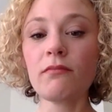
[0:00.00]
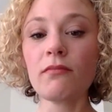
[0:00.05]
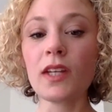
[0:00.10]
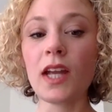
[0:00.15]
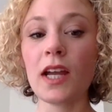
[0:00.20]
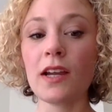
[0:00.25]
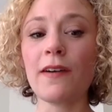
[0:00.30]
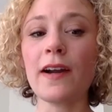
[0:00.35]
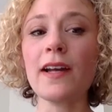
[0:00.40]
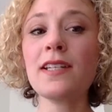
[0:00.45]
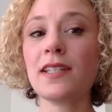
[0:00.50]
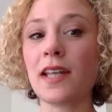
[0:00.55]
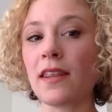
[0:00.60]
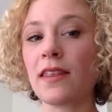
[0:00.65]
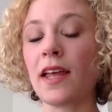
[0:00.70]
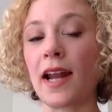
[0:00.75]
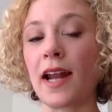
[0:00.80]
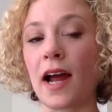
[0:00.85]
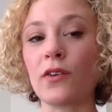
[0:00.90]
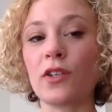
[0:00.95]
If I send
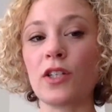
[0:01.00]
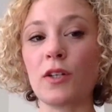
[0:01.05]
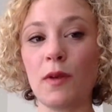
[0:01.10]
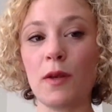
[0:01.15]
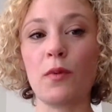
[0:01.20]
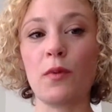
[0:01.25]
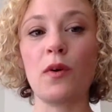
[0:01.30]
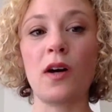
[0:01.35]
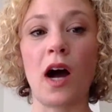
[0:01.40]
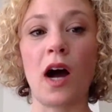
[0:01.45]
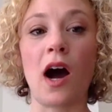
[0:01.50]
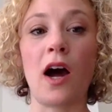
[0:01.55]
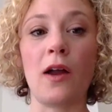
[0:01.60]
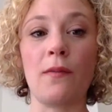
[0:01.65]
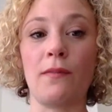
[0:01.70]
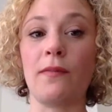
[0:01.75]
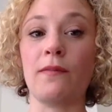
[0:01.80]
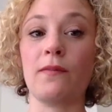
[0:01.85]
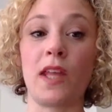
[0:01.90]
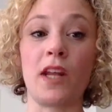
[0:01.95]
that out to people
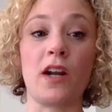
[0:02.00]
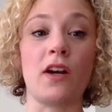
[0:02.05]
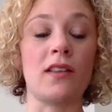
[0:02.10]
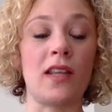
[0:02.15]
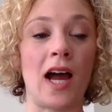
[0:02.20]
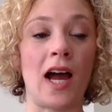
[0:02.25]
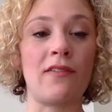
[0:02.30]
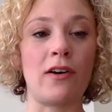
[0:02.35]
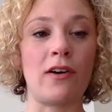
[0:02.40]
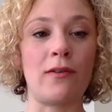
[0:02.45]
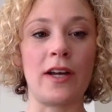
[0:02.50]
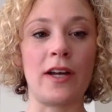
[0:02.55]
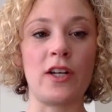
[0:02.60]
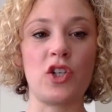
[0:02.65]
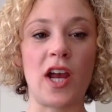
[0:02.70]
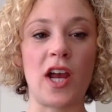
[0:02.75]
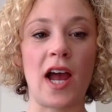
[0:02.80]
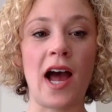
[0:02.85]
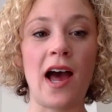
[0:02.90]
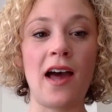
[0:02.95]
that are live on my
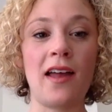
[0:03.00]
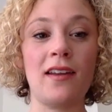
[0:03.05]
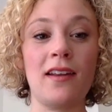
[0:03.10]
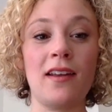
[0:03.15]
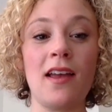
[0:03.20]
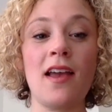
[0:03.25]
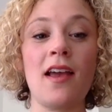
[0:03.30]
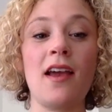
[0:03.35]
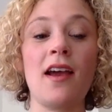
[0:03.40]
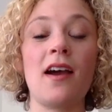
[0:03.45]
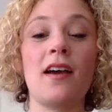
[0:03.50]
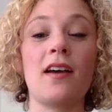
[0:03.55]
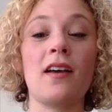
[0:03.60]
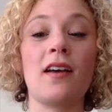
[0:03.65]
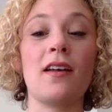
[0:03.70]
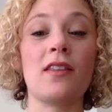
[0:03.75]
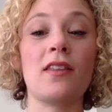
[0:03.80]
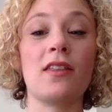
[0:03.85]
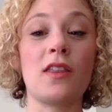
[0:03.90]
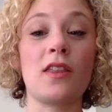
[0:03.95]
chat,
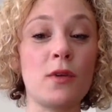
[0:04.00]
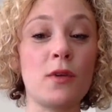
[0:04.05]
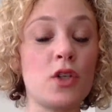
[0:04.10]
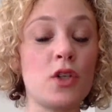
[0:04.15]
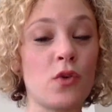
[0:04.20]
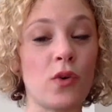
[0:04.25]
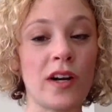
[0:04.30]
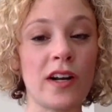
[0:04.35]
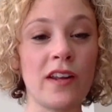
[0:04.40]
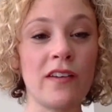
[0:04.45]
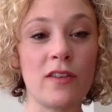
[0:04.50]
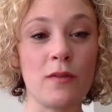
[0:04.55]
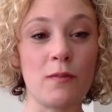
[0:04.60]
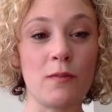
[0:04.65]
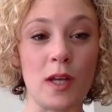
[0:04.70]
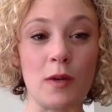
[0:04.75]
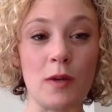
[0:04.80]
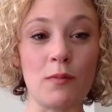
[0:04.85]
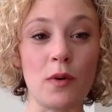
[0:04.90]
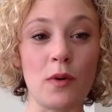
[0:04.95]
the majority of the
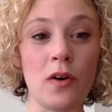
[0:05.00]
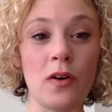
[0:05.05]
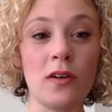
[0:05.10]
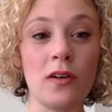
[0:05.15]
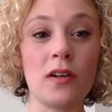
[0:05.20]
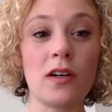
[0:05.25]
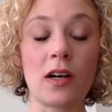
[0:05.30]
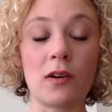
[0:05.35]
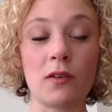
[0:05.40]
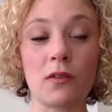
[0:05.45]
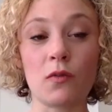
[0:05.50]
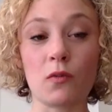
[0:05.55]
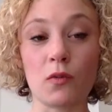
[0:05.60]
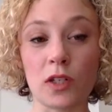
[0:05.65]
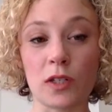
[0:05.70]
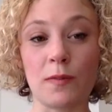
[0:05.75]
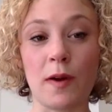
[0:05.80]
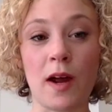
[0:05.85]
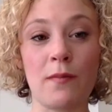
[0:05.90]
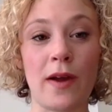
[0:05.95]
people
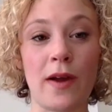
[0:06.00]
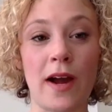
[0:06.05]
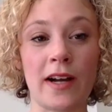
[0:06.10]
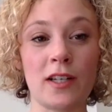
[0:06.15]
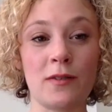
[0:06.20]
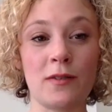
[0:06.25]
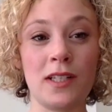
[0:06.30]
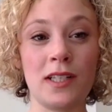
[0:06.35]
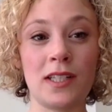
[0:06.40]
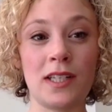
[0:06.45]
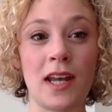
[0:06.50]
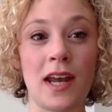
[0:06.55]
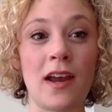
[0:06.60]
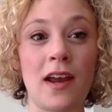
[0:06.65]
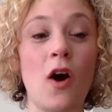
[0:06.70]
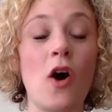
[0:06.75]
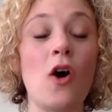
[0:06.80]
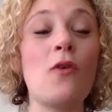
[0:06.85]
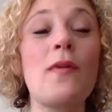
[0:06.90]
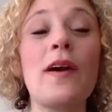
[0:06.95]
respond back to me
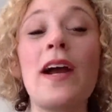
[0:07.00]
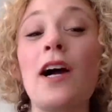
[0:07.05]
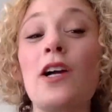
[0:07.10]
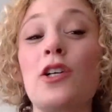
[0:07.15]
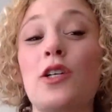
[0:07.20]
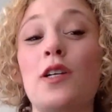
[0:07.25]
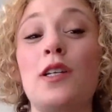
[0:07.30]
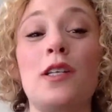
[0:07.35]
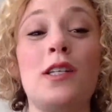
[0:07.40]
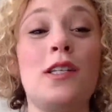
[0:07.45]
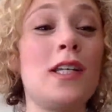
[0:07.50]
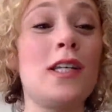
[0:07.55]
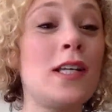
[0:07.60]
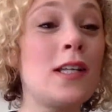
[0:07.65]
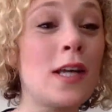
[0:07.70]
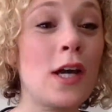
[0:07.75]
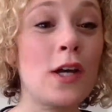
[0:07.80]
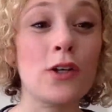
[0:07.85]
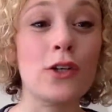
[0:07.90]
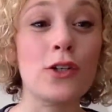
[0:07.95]
saying, oh my gosh, I see
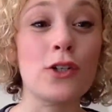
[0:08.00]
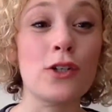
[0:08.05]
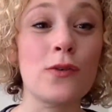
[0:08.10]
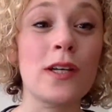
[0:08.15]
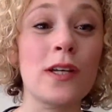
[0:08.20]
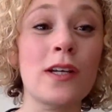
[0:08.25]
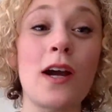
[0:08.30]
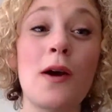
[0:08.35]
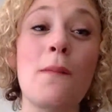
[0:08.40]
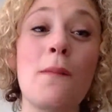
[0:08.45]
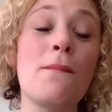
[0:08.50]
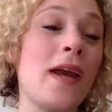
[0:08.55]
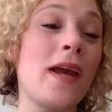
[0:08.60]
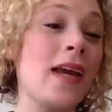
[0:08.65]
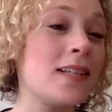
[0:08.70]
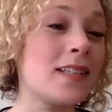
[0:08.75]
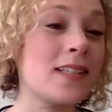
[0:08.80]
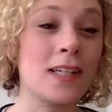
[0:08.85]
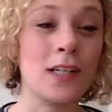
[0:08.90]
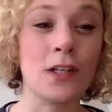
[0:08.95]
that you're doing
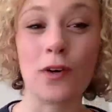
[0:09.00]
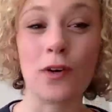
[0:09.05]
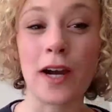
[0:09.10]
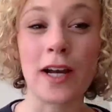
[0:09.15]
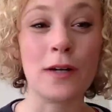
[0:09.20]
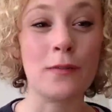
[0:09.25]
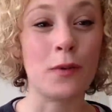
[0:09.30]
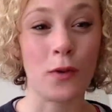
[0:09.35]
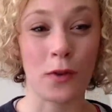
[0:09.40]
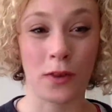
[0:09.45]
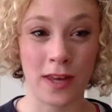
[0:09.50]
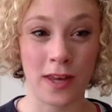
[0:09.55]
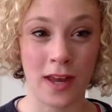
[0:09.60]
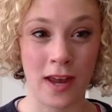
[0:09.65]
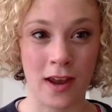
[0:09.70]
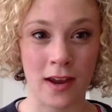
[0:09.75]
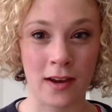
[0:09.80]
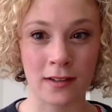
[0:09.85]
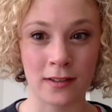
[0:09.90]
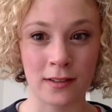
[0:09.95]
amazing, incredible
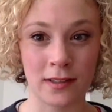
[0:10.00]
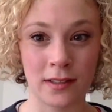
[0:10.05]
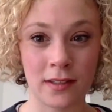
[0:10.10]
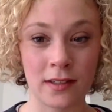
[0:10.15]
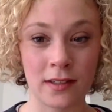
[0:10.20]
things.